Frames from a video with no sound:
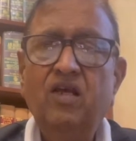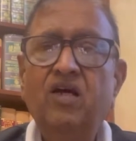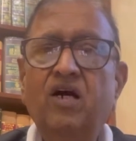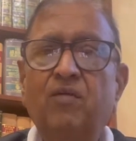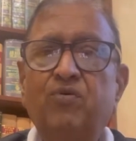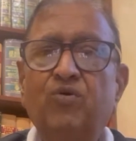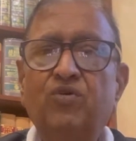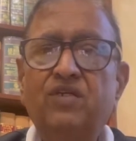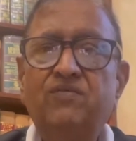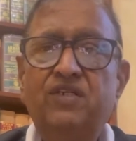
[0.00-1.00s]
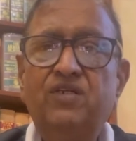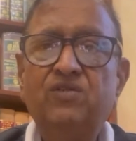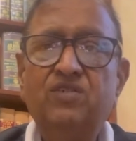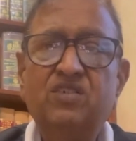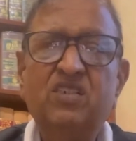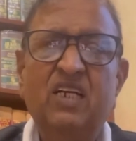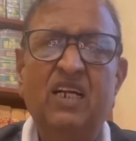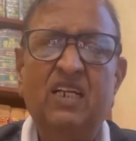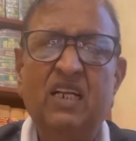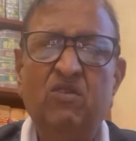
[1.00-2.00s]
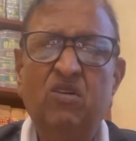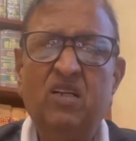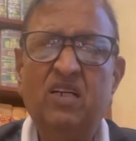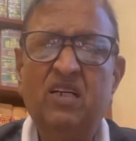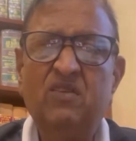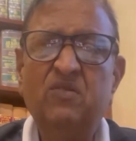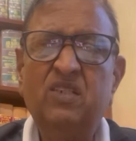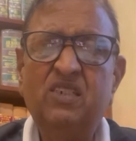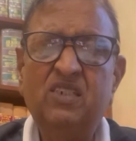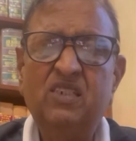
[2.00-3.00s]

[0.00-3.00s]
upload the videos at regular intervals.